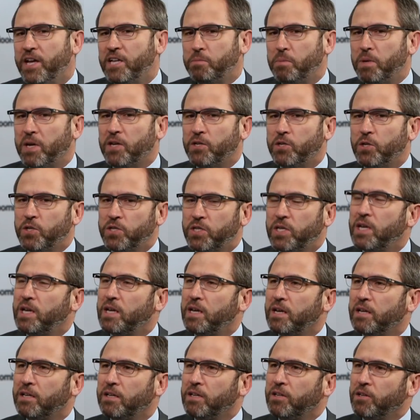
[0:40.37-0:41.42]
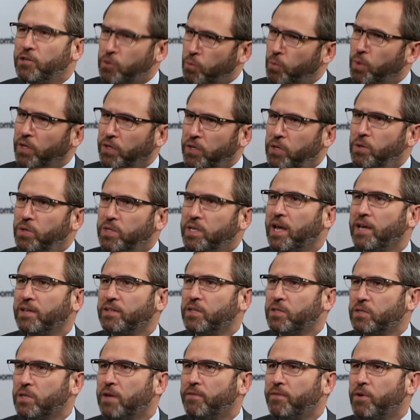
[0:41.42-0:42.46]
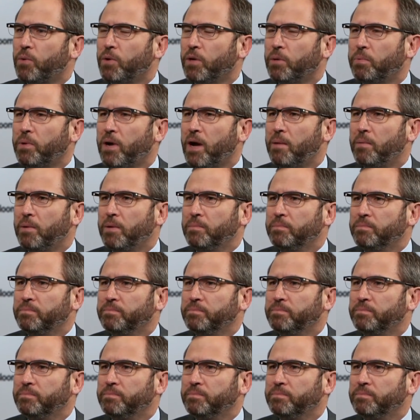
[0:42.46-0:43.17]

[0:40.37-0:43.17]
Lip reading: is because you're seeing there's a real use case. It's solving a real problem.